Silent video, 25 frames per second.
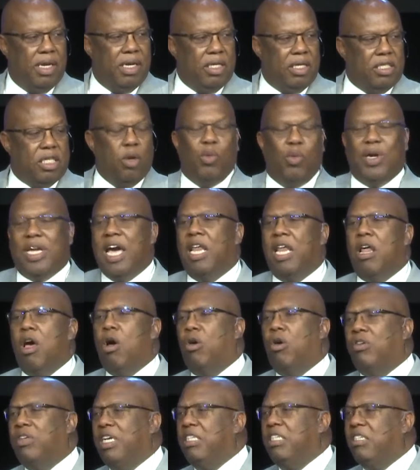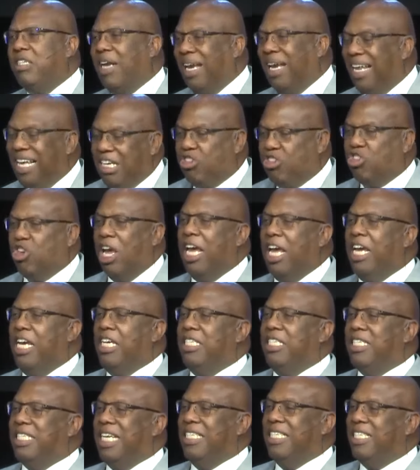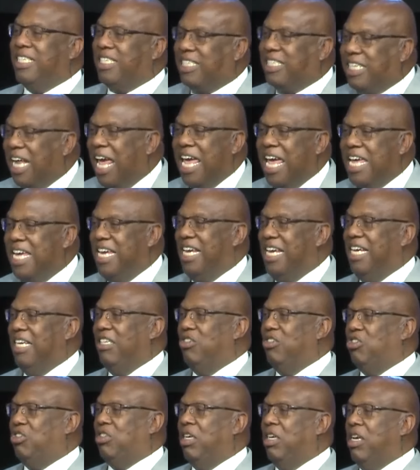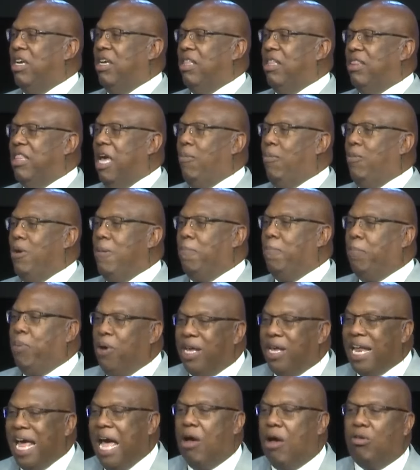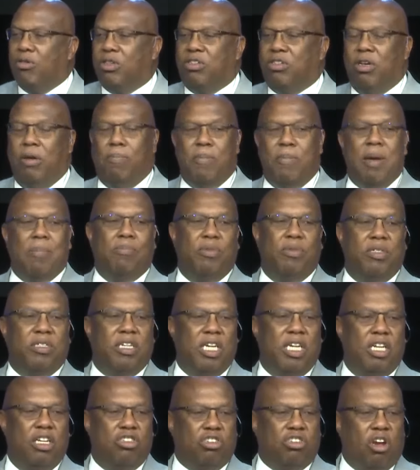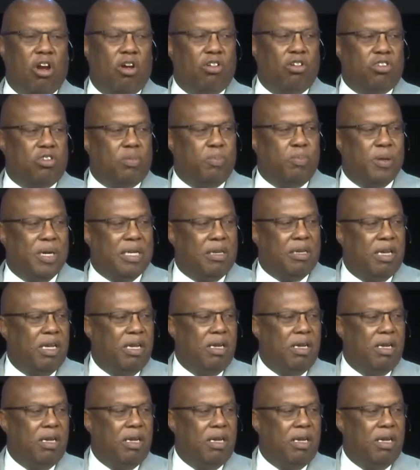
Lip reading: So we got all these cliches and sayings that we put out to members in the church, but